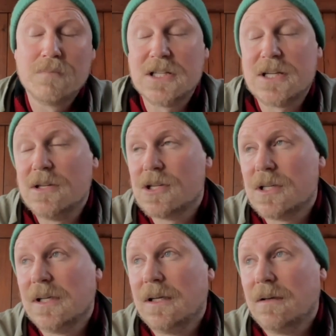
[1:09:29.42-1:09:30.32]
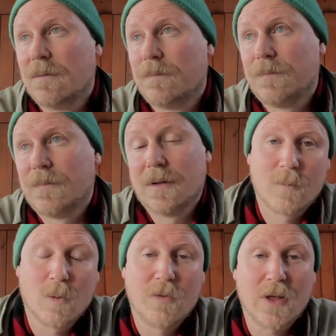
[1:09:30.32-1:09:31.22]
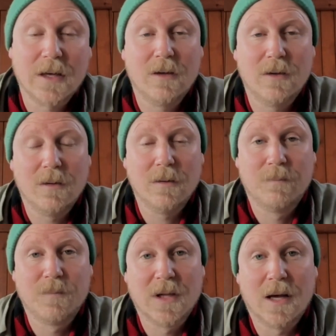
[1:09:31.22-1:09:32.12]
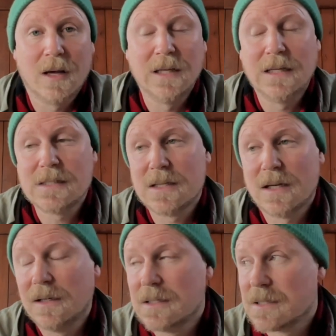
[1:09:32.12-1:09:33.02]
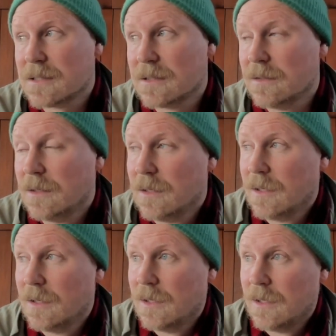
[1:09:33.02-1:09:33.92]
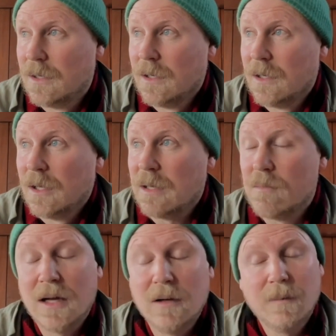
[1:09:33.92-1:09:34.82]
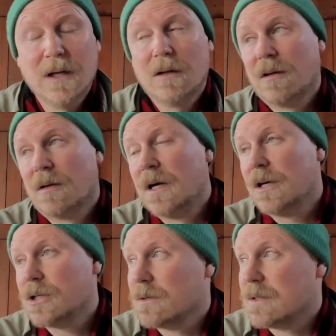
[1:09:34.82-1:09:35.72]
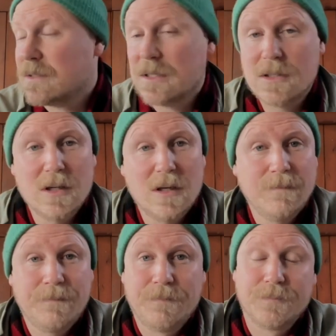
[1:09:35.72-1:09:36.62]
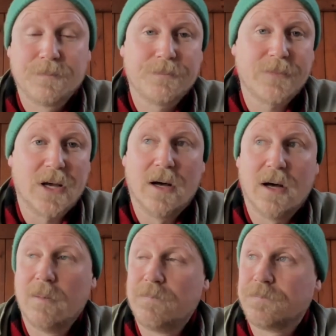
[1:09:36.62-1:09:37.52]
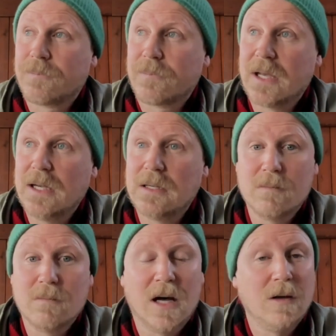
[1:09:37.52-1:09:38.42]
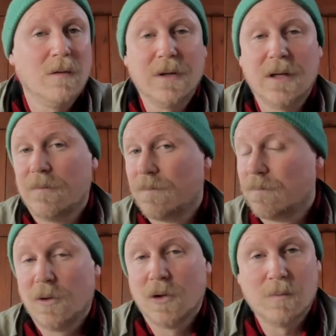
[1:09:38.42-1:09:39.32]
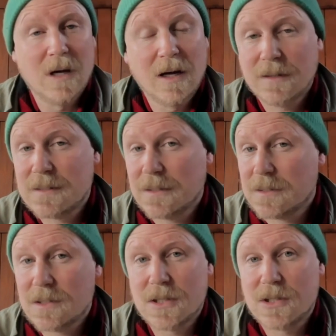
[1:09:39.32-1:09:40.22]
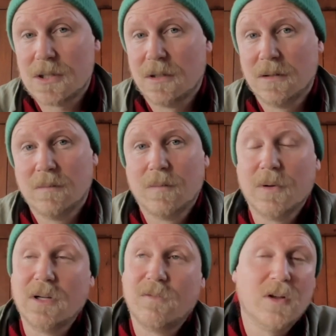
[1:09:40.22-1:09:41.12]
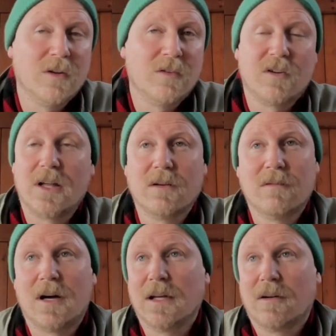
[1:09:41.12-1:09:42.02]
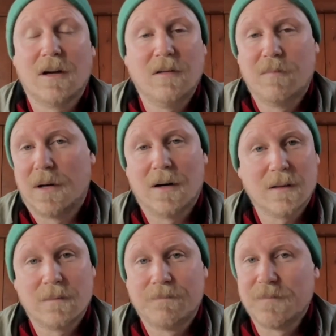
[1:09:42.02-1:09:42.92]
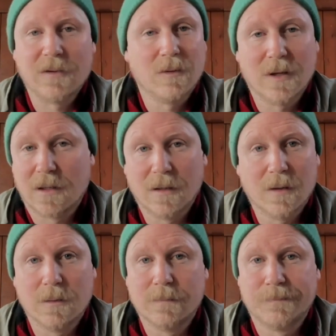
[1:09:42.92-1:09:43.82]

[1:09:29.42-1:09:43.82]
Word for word: Potentially, well, thank you. I mean, it certainly doesn't, it might not be a good commercial decision. Um, it might not be a good marketing decision, but it feels like the right creative path. That's all I can go on.